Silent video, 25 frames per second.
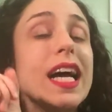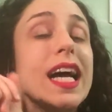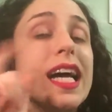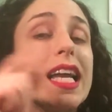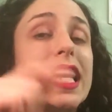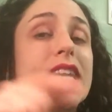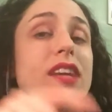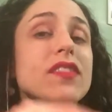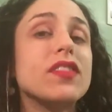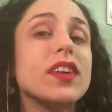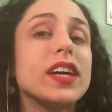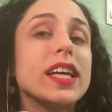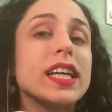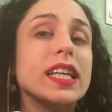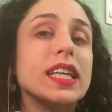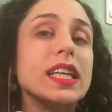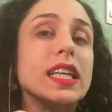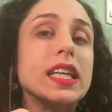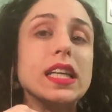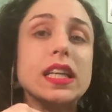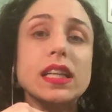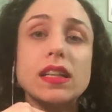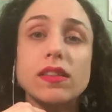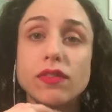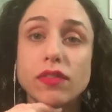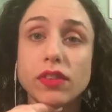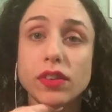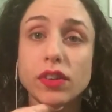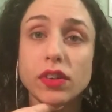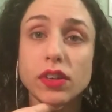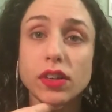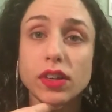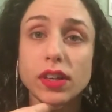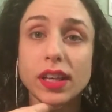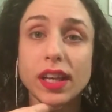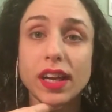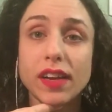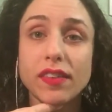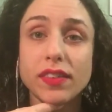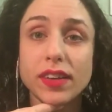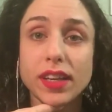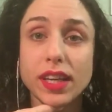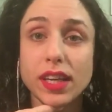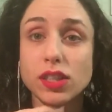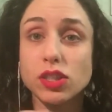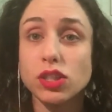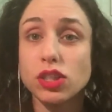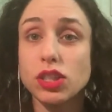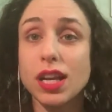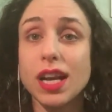and if I need any further
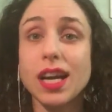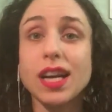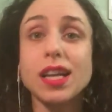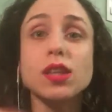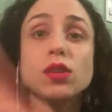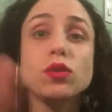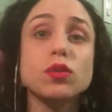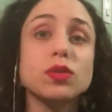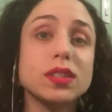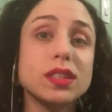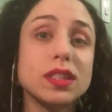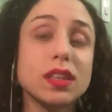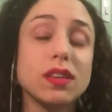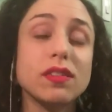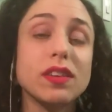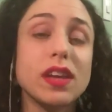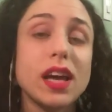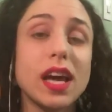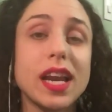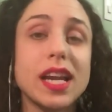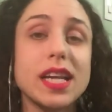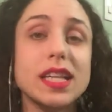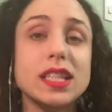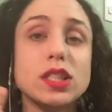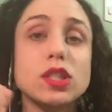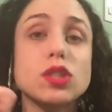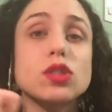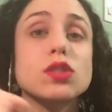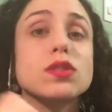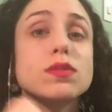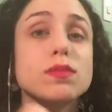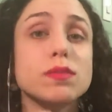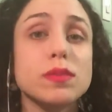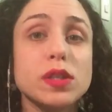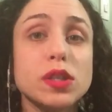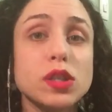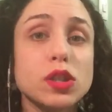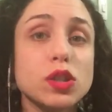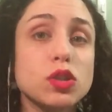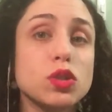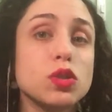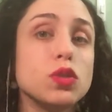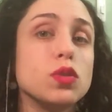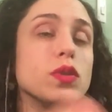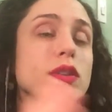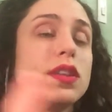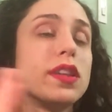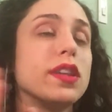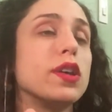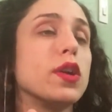clarification, I use Sylvia Netzer's Mirror
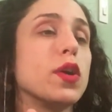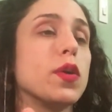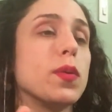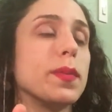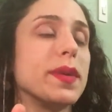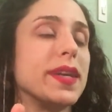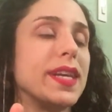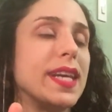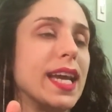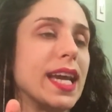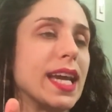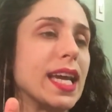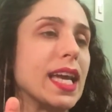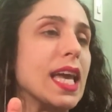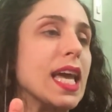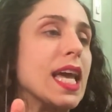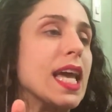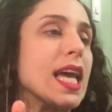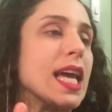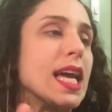Truth Lenormand deck.